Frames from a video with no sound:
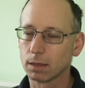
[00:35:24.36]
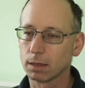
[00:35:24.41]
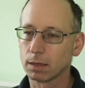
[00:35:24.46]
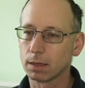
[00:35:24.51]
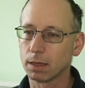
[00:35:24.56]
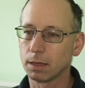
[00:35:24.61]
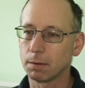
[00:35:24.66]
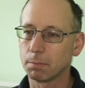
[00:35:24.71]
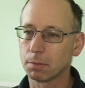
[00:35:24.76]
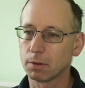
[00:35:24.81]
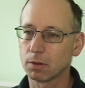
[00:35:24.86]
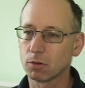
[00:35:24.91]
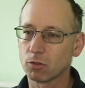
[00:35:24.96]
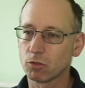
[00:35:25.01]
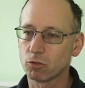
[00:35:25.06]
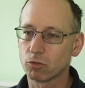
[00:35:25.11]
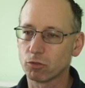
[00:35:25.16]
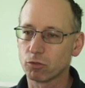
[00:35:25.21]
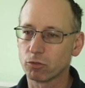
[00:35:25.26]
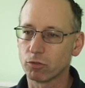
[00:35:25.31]
keep
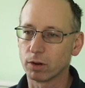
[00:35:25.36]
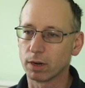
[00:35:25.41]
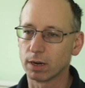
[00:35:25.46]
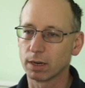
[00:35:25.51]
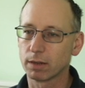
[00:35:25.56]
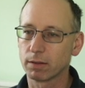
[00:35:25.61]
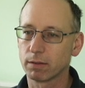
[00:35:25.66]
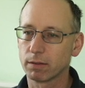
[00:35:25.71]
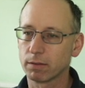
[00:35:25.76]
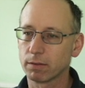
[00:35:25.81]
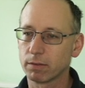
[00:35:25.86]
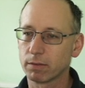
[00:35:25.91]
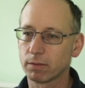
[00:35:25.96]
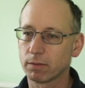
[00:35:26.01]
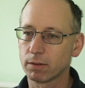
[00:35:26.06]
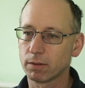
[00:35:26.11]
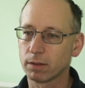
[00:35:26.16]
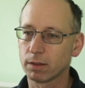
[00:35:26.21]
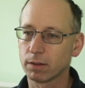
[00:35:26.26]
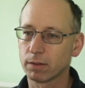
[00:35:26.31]
track,
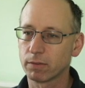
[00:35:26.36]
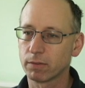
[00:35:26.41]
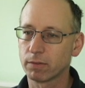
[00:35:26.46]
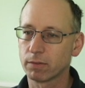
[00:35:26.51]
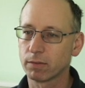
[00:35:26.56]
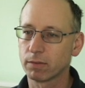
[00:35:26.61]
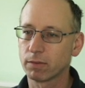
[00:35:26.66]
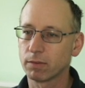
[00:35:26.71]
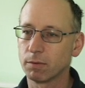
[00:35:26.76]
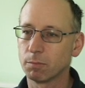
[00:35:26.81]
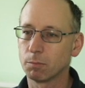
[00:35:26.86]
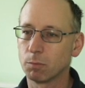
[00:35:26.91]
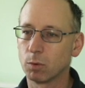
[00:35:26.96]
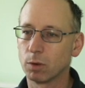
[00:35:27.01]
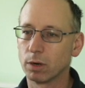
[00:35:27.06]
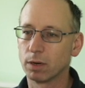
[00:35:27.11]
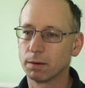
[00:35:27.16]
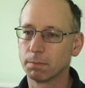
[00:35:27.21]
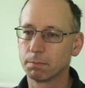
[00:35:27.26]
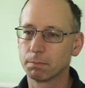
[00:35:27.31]
temp
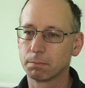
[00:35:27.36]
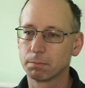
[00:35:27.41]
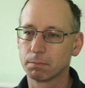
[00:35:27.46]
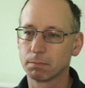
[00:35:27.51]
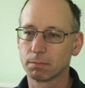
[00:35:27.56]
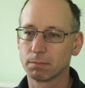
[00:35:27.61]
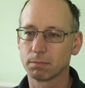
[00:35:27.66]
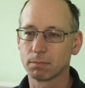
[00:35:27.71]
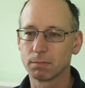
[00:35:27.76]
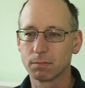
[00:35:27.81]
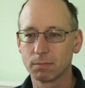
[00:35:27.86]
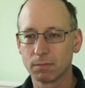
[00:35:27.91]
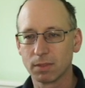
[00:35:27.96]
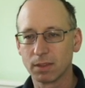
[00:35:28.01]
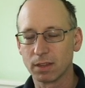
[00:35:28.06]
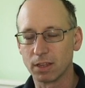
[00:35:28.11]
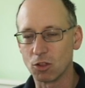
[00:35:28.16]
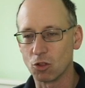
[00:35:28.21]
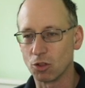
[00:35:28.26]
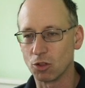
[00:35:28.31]
1,
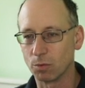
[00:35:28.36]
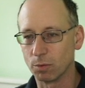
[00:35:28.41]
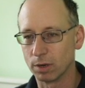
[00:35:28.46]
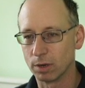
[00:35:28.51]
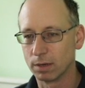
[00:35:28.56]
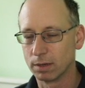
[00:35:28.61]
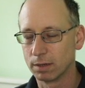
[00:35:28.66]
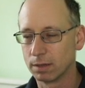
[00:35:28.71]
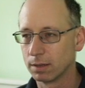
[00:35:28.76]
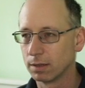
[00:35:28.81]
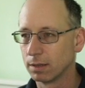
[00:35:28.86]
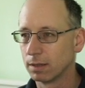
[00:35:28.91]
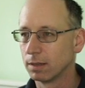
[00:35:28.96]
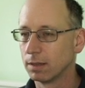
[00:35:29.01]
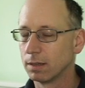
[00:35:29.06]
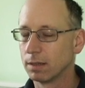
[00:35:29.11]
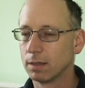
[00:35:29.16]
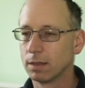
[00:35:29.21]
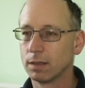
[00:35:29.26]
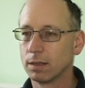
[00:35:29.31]
issue 1.
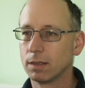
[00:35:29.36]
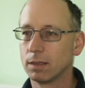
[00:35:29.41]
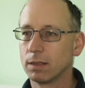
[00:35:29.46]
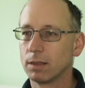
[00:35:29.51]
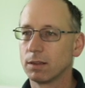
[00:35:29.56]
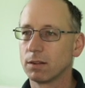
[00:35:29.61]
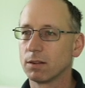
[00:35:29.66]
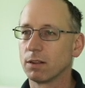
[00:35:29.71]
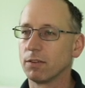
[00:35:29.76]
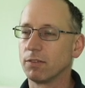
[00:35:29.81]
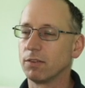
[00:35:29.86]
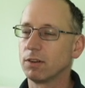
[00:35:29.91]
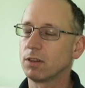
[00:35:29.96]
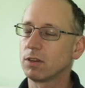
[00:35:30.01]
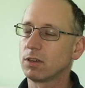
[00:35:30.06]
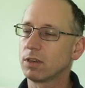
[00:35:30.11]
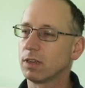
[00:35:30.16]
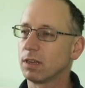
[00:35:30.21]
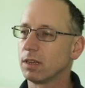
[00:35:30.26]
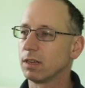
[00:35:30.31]
So if you
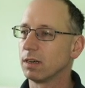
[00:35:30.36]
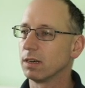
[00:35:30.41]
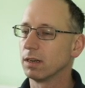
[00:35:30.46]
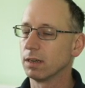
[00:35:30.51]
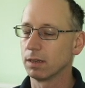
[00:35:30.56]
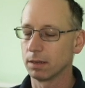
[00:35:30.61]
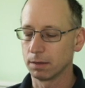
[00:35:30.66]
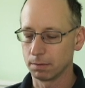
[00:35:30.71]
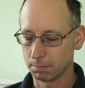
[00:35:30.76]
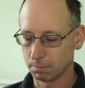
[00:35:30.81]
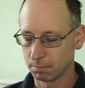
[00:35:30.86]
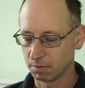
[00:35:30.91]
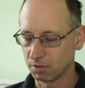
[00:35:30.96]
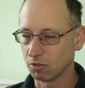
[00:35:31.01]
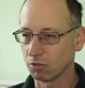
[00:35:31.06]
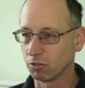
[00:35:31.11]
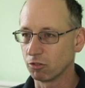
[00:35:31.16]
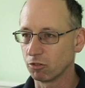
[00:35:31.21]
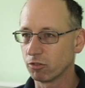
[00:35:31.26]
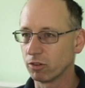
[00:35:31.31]
look in
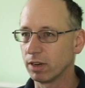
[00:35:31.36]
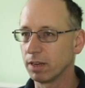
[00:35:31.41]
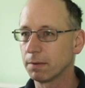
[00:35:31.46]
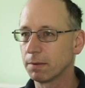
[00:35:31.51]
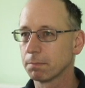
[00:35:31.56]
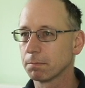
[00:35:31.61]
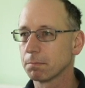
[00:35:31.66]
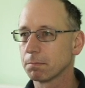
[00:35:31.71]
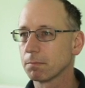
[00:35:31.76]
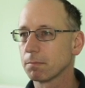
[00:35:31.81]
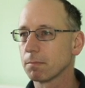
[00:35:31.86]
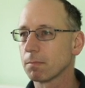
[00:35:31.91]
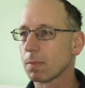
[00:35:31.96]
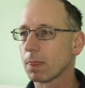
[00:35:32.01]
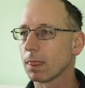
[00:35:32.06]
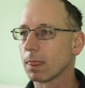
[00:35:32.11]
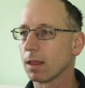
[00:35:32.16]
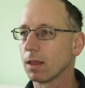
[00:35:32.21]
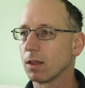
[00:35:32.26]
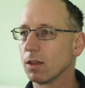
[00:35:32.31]
source tree,
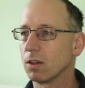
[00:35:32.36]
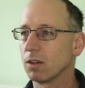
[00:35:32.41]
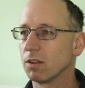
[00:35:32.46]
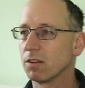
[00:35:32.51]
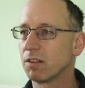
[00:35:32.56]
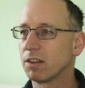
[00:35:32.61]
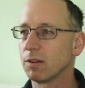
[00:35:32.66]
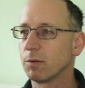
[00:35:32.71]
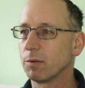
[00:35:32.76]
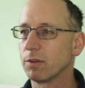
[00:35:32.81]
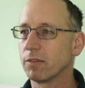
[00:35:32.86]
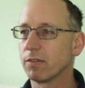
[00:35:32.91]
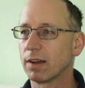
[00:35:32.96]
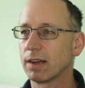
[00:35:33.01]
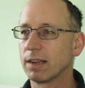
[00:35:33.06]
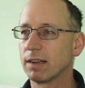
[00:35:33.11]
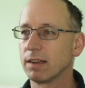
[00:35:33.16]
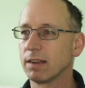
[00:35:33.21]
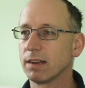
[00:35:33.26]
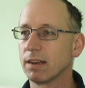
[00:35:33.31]
you can see we've
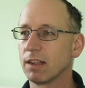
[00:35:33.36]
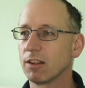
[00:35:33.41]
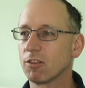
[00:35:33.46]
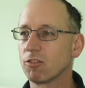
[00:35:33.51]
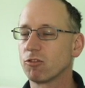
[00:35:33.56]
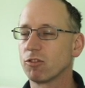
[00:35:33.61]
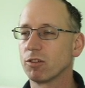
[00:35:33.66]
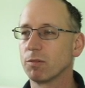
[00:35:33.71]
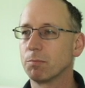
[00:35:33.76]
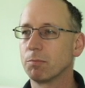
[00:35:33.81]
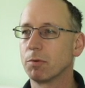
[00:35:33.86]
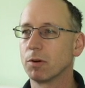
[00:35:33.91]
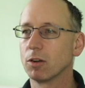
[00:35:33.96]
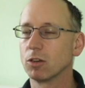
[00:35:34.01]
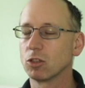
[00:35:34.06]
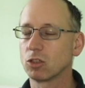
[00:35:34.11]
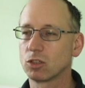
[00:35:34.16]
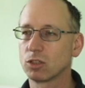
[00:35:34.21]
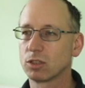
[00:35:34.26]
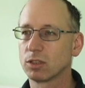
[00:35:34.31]
added an extra
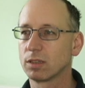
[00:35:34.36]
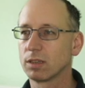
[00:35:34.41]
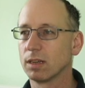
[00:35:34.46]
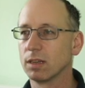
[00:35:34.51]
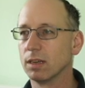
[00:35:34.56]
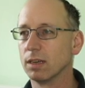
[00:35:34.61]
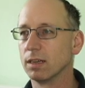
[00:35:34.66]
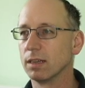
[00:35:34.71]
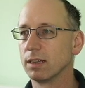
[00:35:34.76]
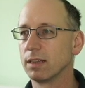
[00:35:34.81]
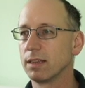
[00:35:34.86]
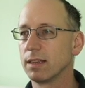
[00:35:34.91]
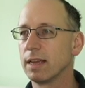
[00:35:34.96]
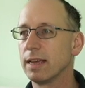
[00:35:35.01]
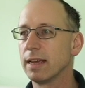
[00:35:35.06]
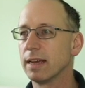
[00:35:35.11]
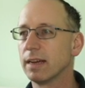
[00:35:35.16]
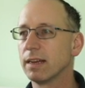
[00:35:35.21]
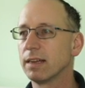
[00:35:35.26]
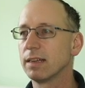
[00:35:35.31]
branch
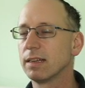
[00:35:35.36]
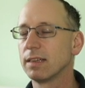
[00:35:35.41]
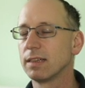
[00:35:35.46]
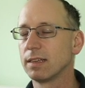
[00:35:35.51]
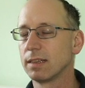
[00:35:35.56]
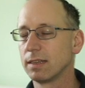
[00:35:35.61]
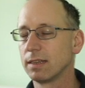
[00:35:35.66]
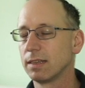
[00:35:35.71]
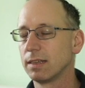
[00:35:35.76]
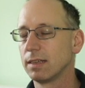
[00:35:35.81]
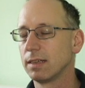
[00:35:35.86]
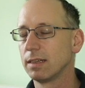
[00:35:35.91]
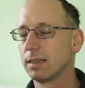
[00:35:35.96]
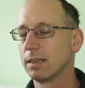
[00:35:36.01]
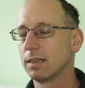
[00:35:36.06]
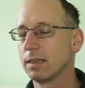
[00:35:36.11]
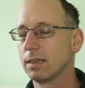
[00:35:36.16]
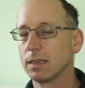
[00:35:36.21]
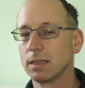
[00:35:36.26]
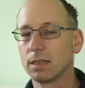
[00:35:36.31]
here,
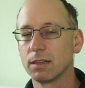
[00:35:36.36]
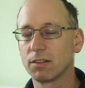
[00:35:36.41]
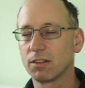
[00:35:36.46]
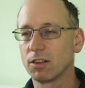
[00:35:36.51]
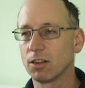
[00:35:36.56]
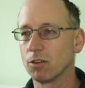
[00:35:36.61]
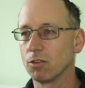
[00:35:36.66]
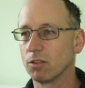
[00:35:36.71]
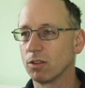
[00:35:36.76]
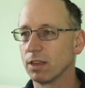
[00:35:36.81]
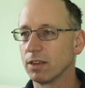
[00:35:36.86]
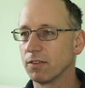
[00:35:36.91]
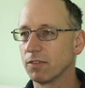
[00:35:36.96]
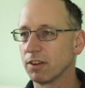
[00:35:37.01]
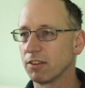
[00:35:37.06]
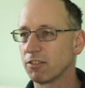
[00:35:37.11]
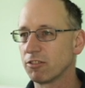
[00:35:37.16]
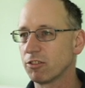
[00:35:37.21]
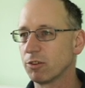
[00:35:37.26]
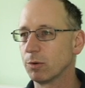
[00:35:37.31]
so that if
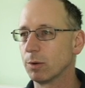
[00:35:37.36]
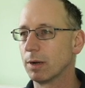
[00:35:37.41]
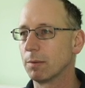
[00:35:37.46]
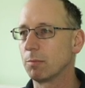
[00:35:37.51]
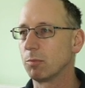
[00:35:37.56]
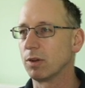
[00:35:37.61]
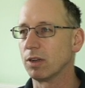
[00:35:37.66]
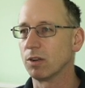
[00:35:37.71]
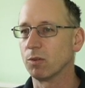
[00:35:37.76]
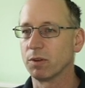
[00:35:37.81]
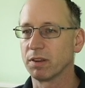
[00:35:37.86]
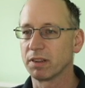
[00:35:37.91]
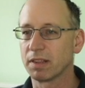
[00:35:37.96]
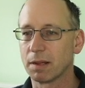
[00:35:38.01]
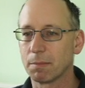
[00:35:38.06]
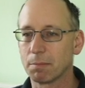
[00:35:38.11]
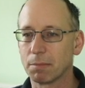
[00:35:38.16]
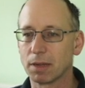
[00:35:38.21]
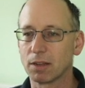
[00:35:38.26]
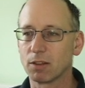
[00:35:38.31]
I screw up, we can always
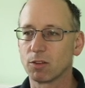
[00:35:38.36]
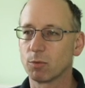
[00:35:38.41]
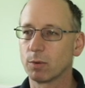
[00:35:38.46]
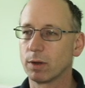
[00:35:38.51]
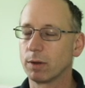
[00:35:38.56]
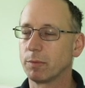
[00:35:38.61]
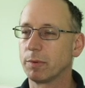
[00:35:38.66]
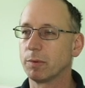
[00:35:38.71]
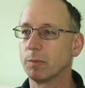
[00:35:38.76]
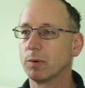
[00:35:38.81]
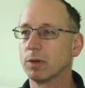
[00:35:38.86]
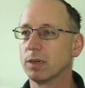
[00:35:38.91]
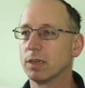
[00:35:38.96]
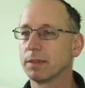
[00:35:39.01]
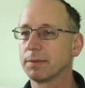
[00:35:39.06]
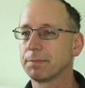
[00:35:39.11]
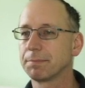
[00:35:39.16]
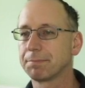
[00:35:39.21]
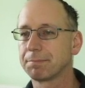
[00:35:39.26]
get back to where we were.